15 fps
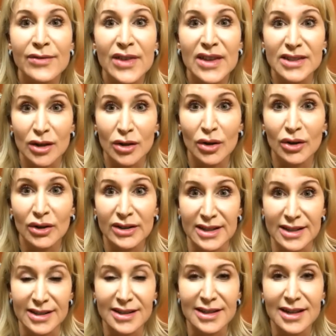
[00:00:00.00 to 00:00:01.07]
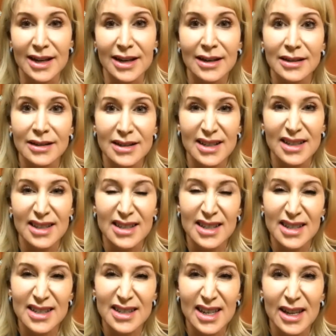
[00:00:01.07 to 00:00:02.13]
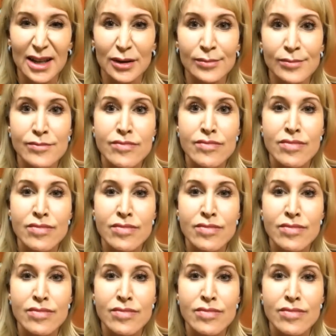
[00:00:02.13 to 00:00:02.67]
physical distancing.